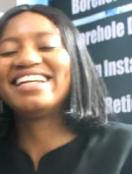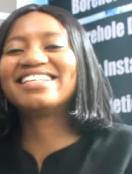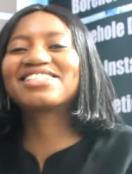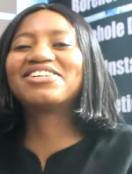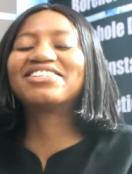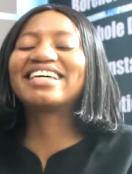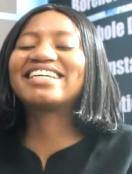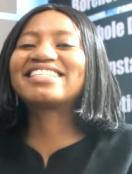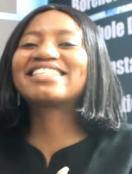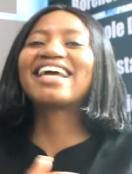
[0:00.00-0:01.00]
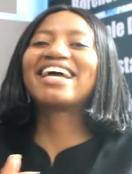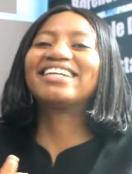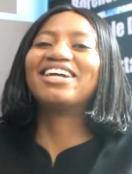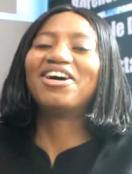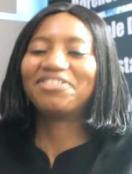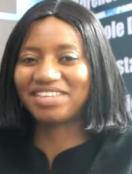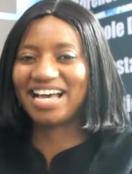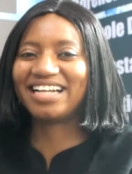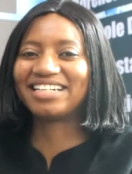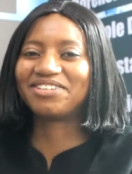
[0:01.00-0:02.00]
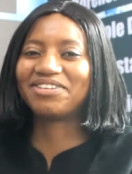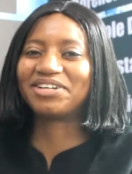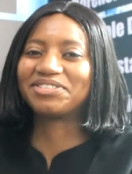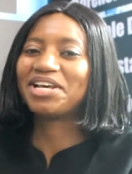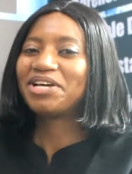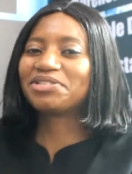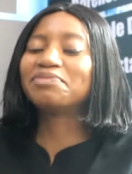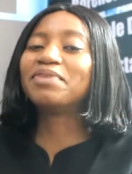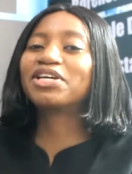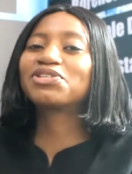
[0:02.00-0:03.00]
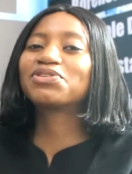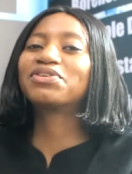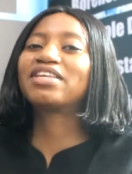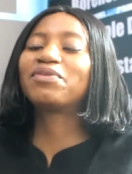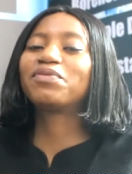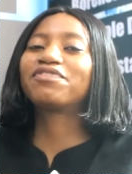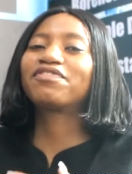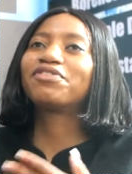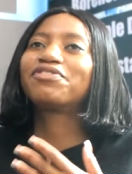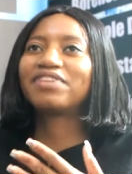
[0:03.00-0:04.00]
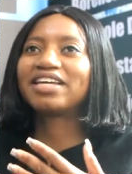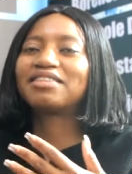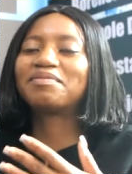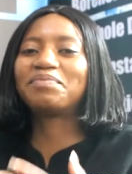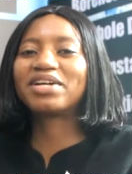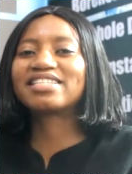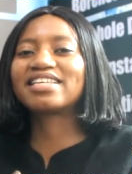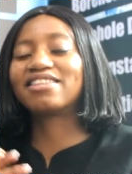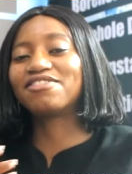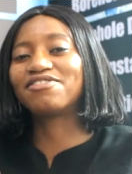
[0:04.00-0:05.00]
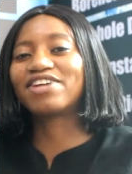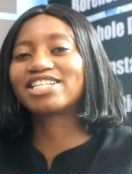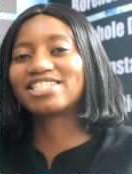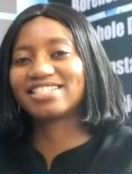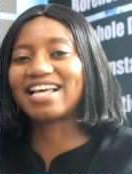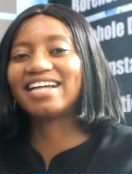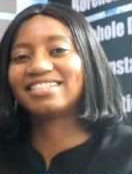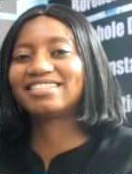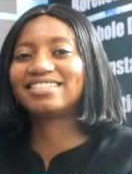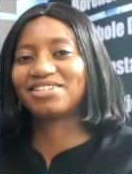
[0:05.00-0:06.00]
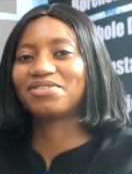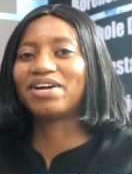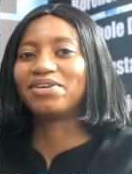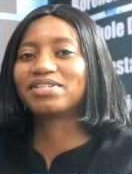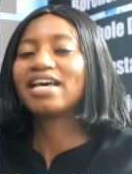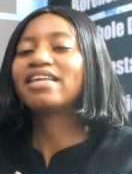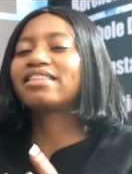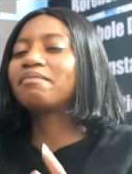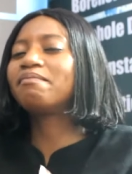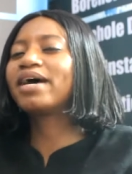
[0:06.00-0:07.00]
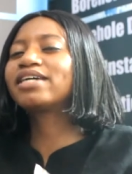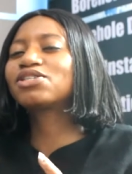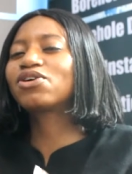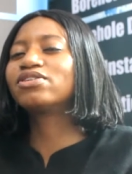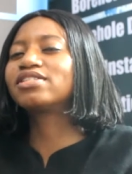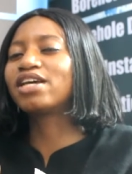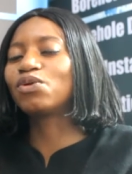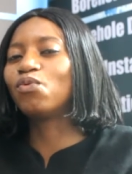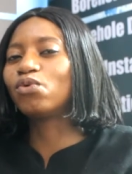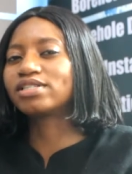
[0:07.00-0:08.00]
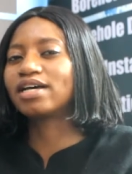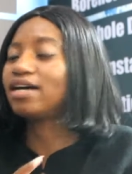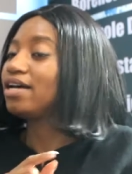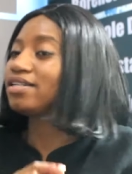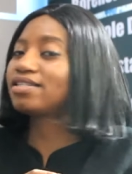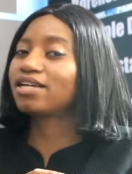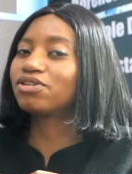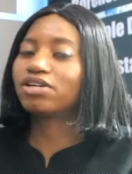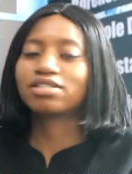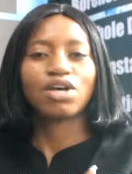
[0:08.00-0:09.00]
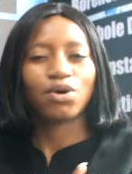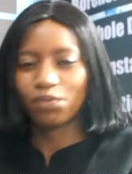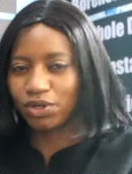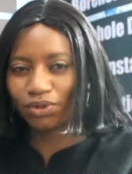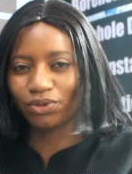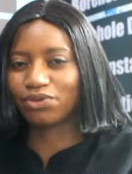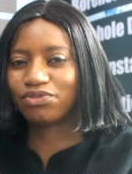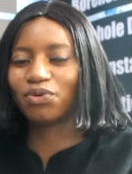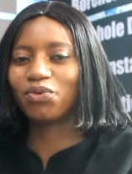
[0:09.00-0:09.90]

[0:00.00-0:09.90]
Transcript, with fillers: let's call that a scan of the underground to make sure that we we find the breaks and the fractures under the ground that might contain water. Take note, we don't look for